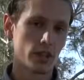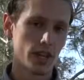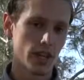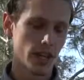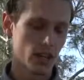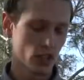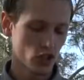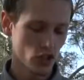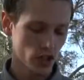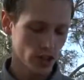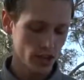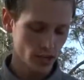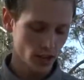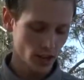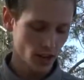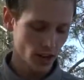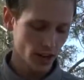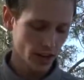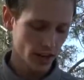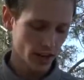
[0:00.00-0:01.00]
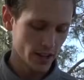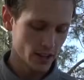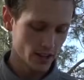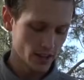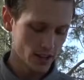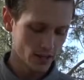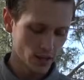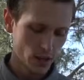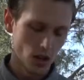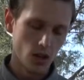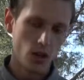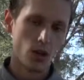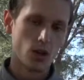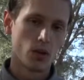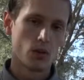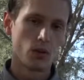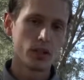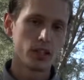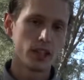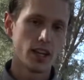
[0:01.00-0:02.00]
take treats in our hand,
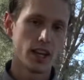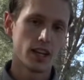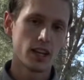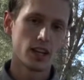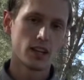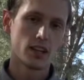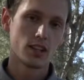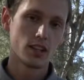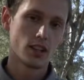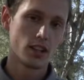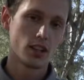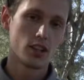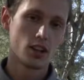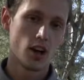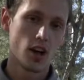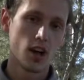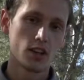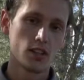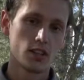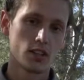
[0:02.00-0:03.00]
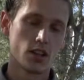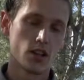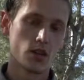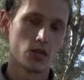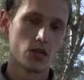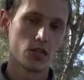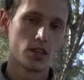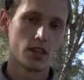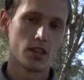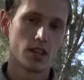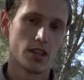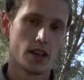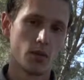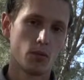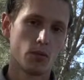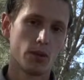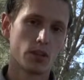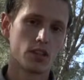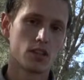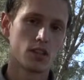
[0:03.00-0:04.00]
we take it to the dog's nose,
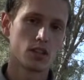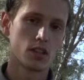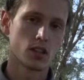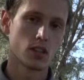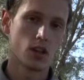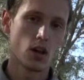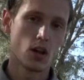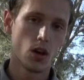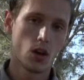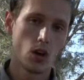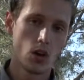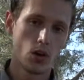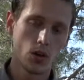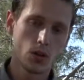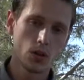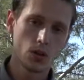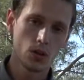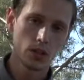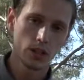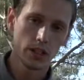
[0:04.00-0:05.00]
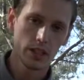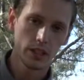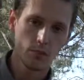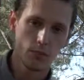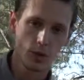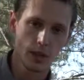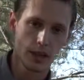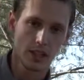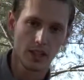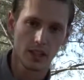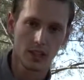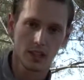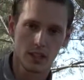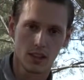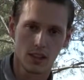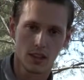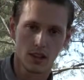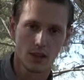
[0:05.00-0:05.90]
and we slowly bring it to the